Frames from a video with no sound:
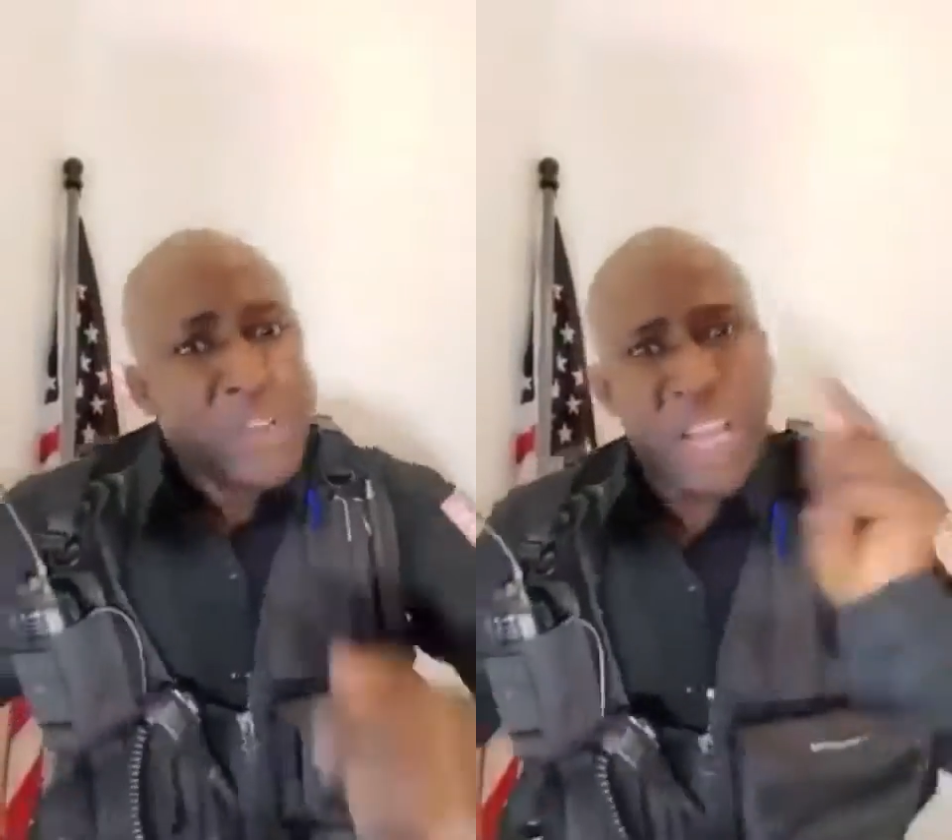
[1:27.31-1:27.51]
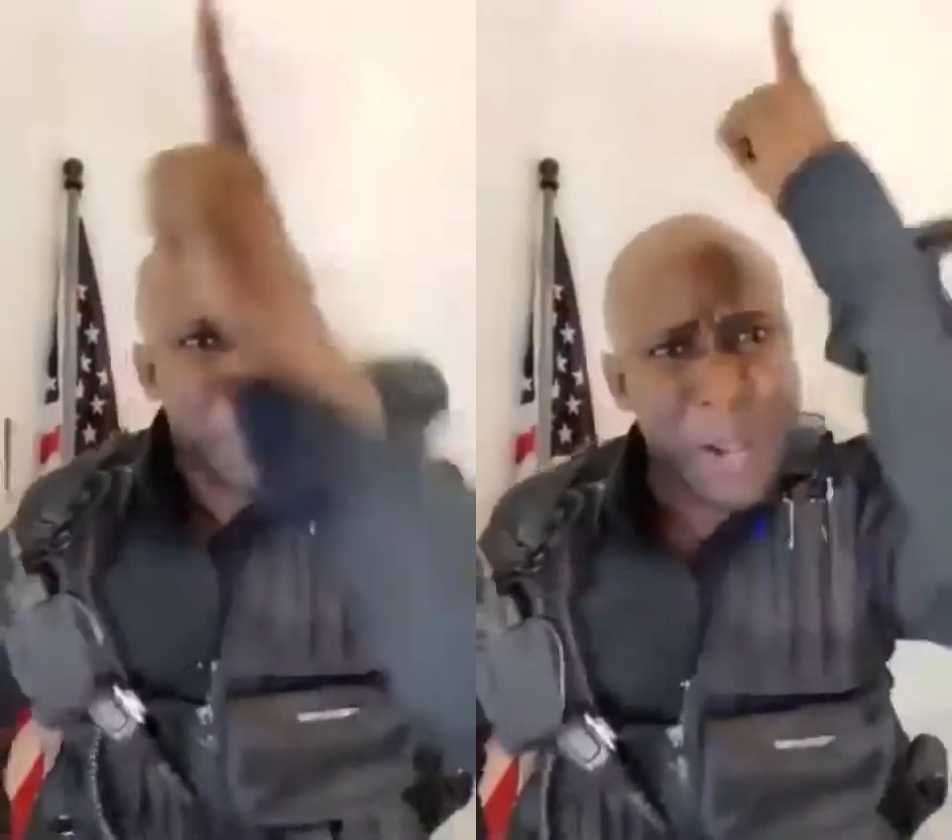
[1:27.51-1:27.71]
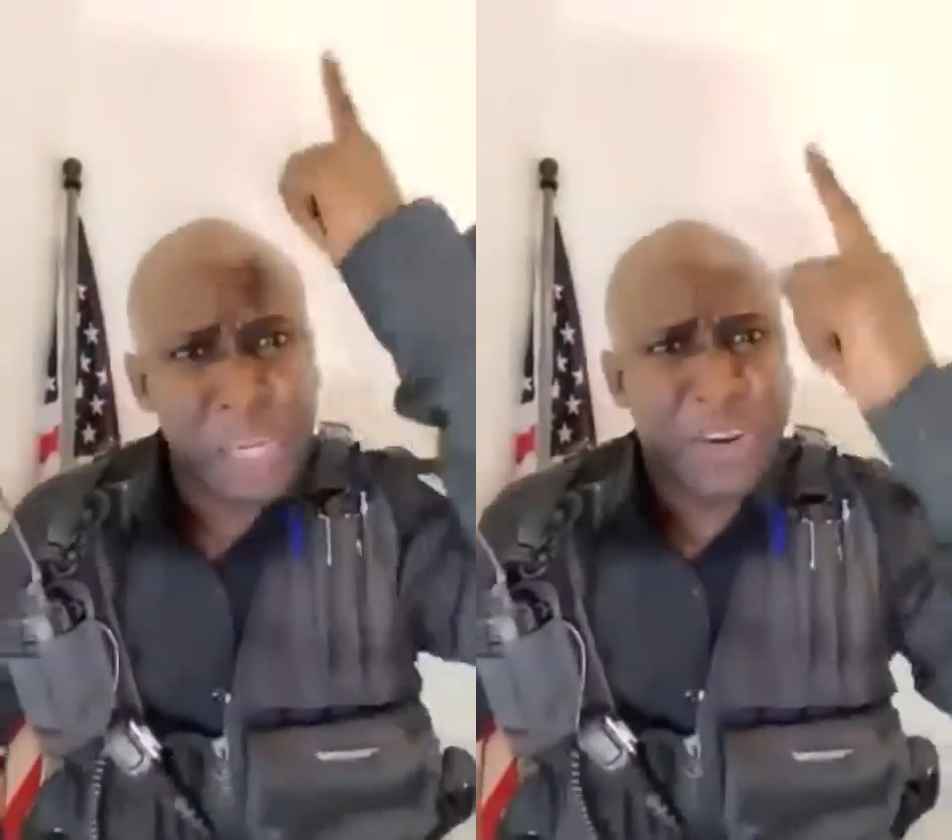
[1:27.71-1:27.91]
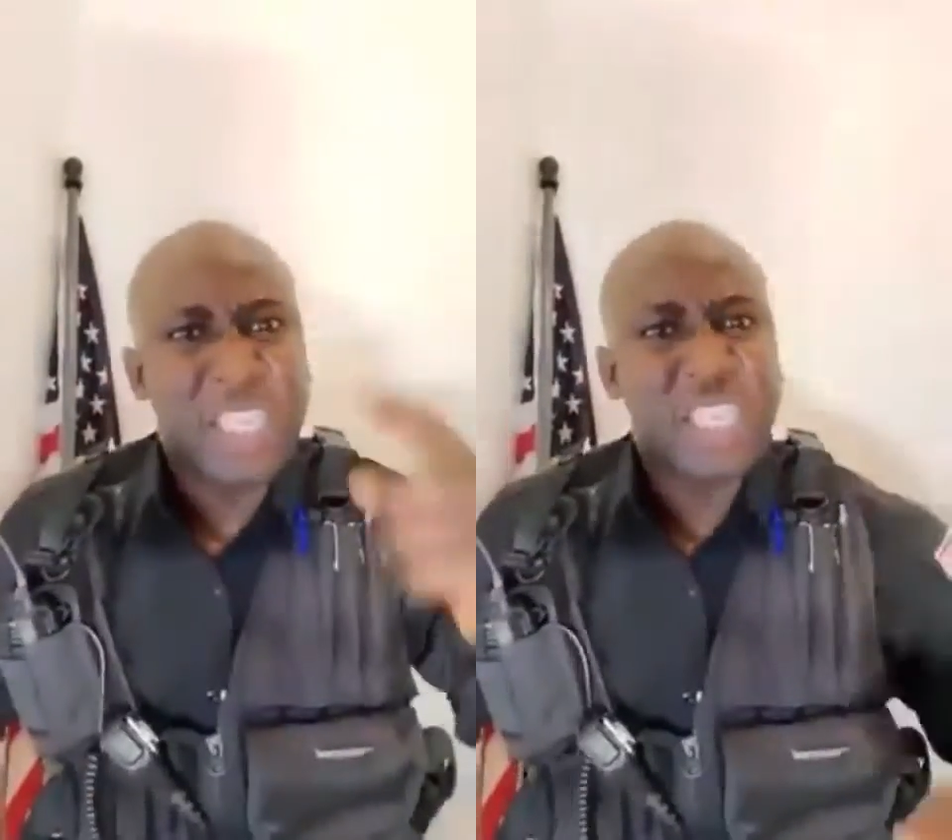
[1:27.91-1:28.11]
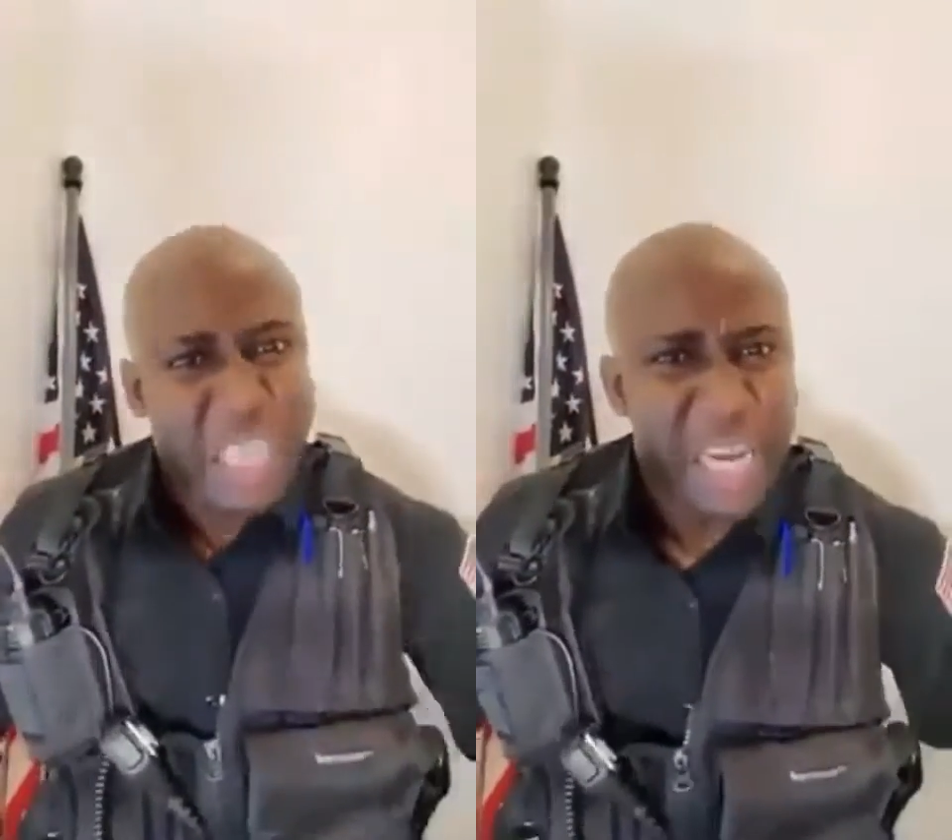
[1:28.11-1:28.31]
just because of
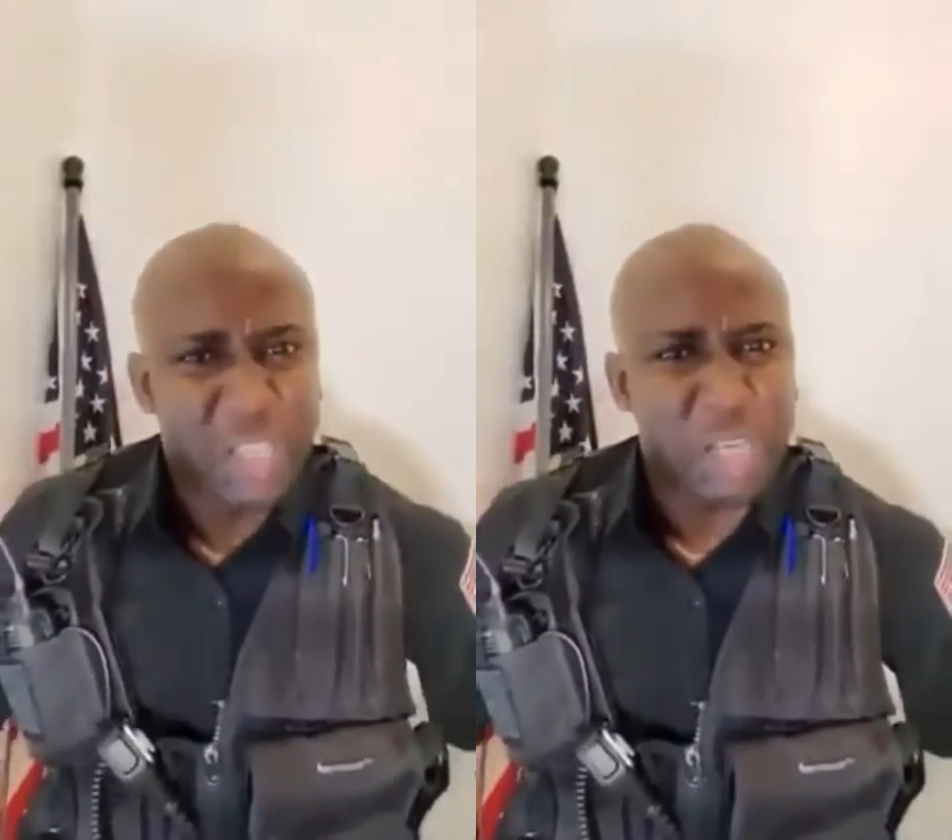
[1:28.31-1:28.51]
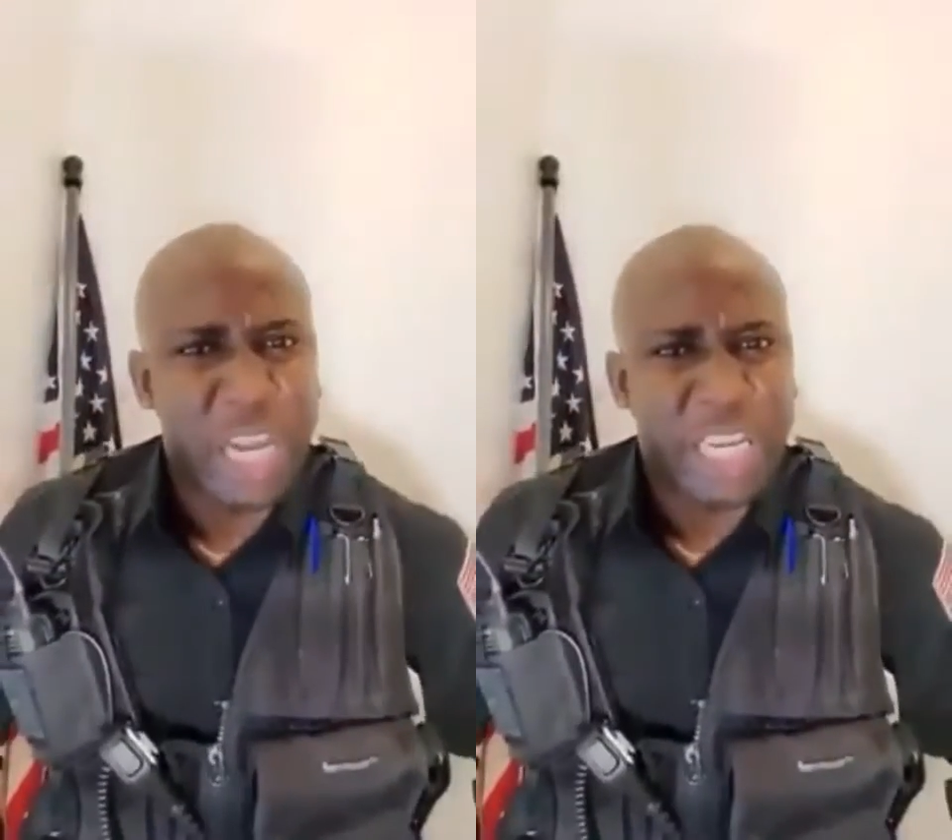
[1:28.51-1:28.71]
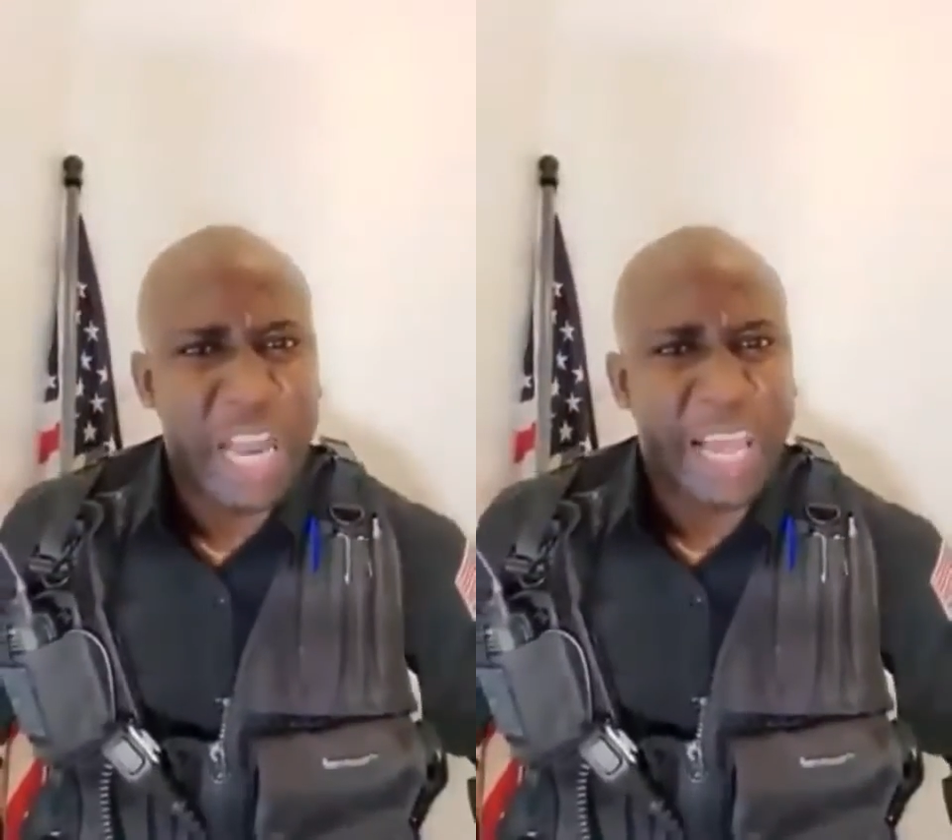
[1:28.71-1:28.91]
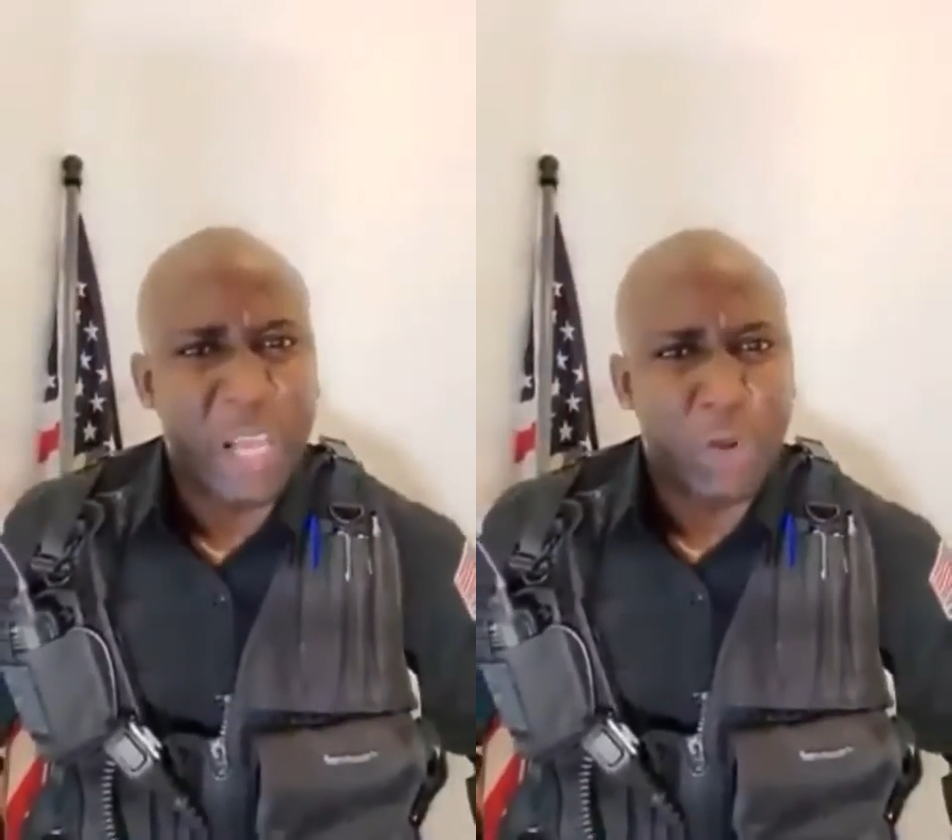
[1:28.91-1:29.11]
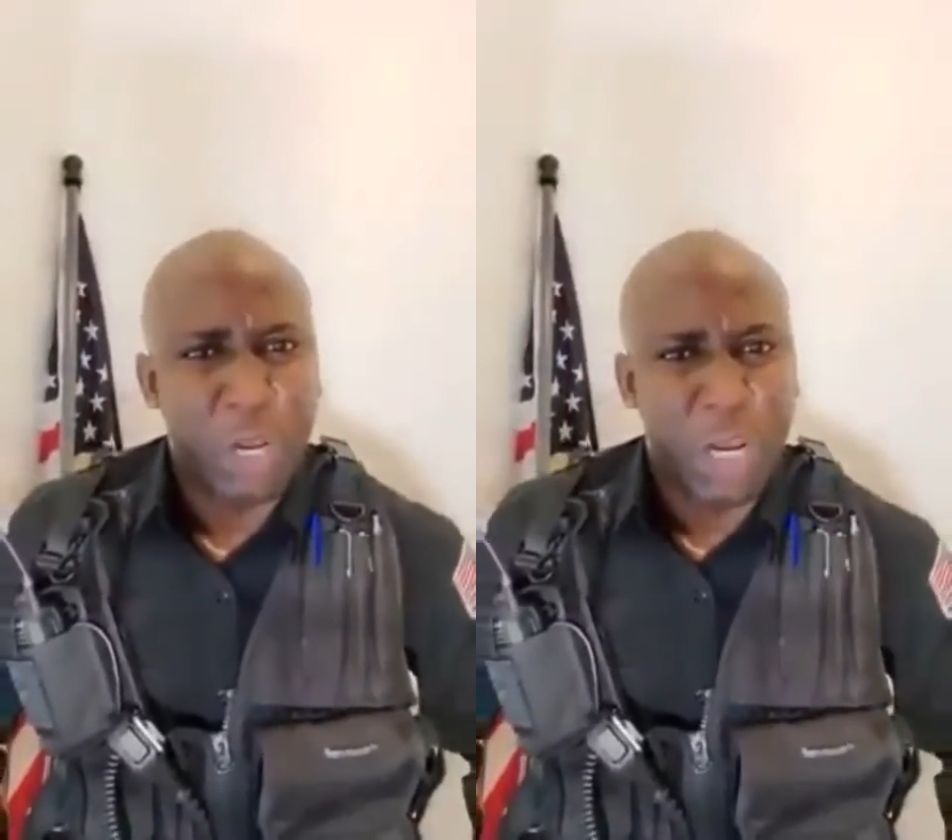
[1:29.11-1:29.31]
a sin society like
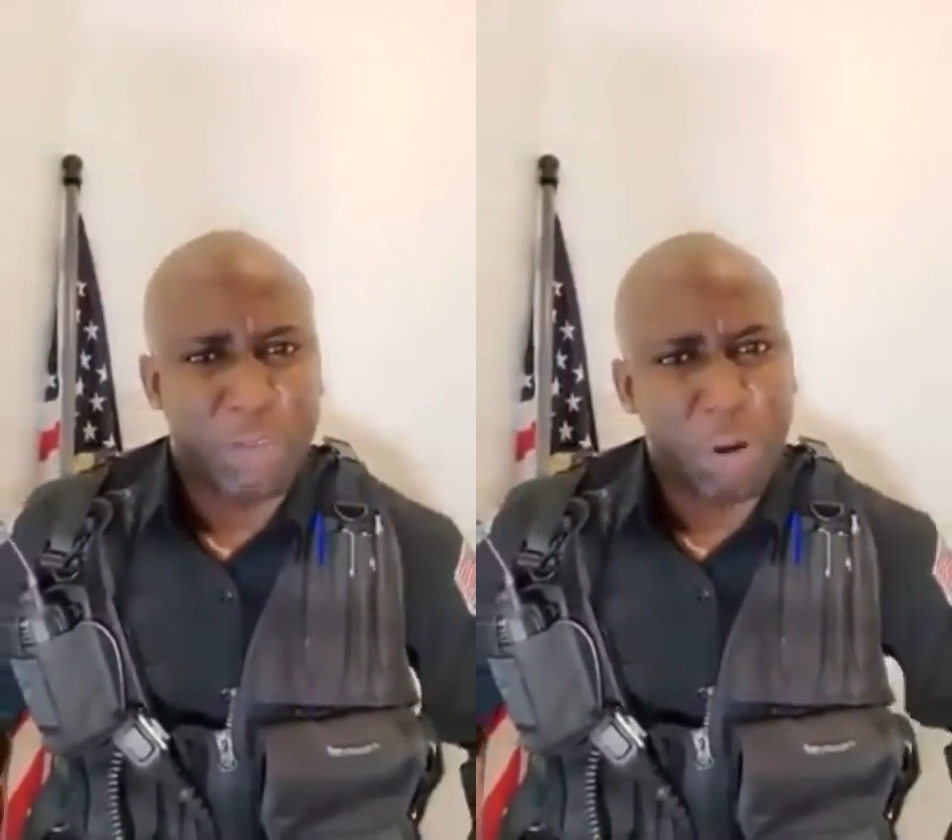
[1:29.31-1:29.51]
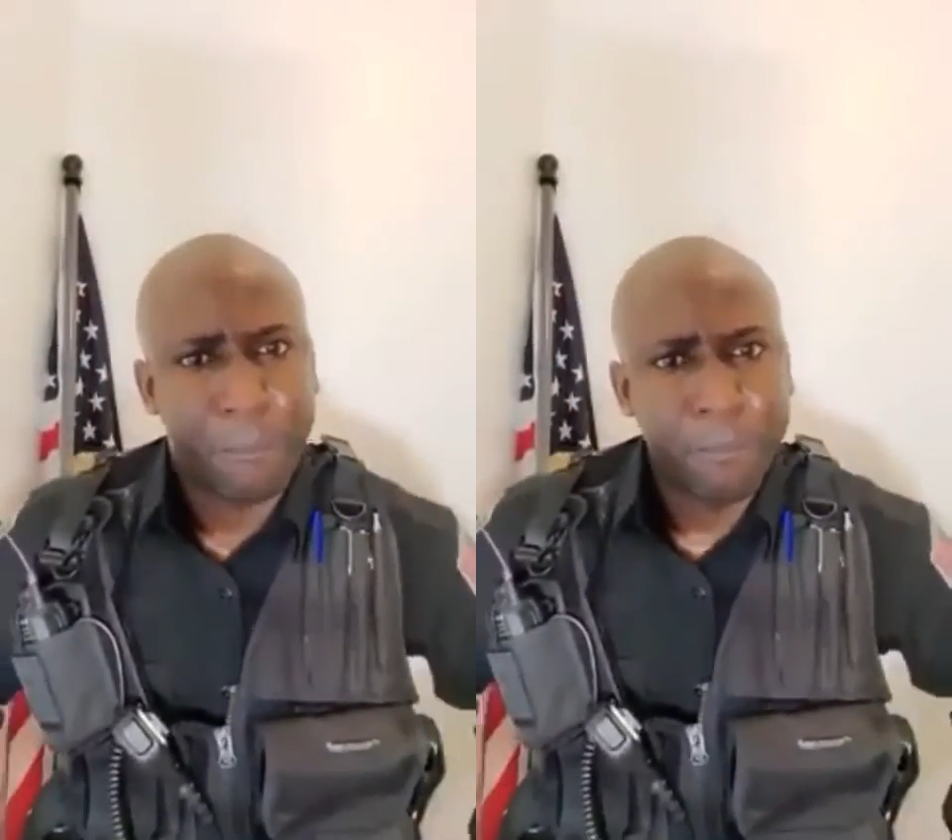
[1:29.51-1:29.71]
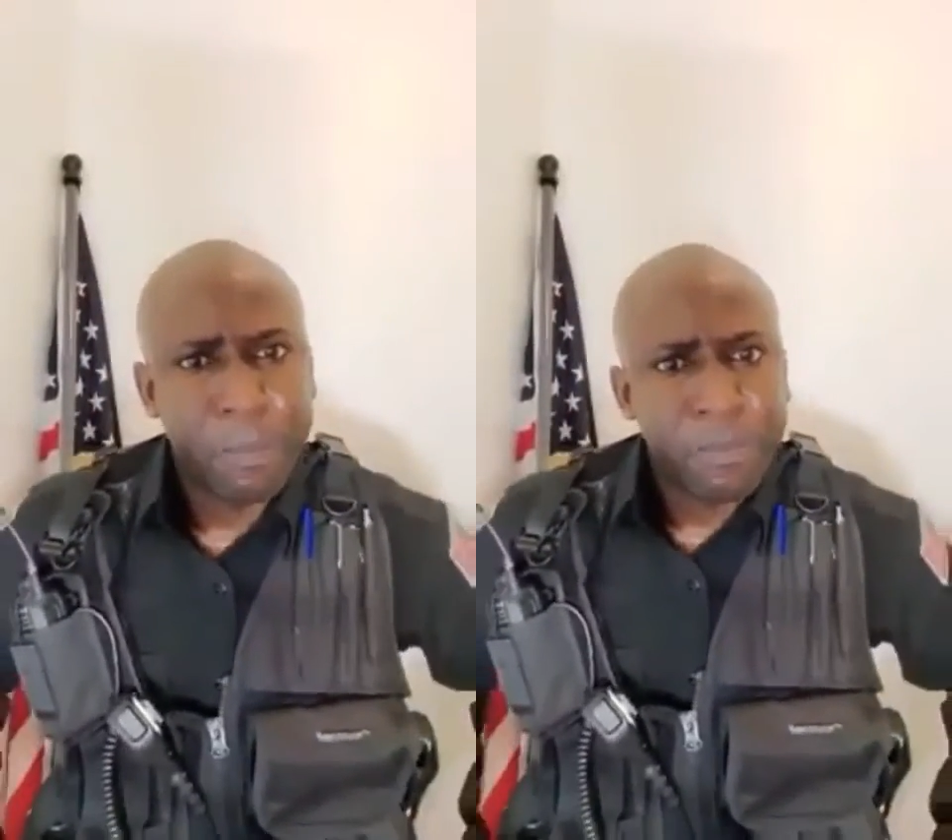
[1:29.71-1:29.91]
you, Donald Trump.